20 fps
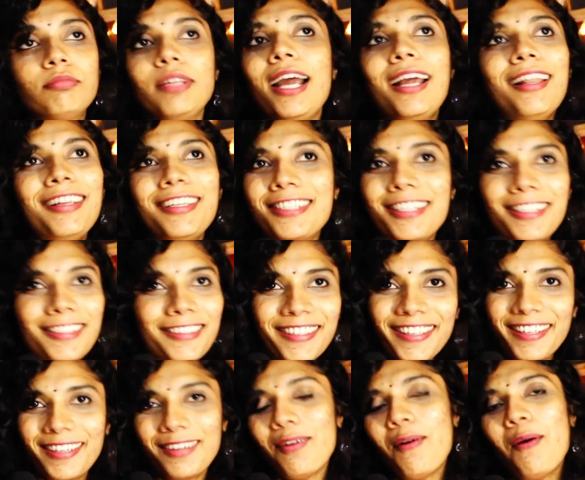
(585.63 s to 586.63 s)

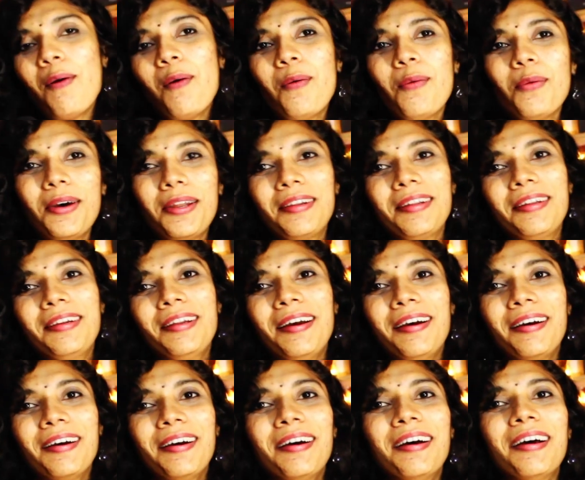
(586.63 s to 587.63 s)
allegedly over
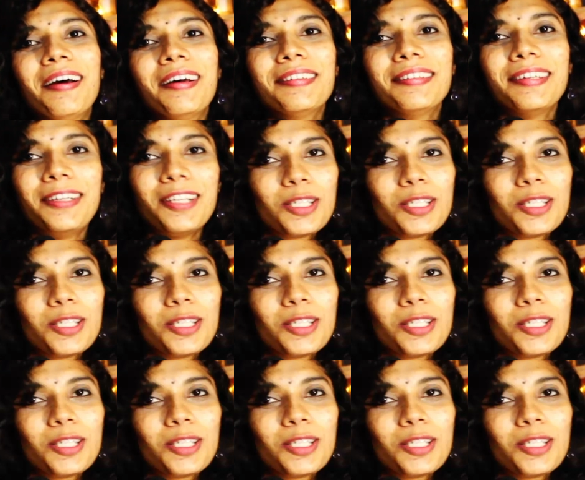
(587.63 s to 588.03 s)
the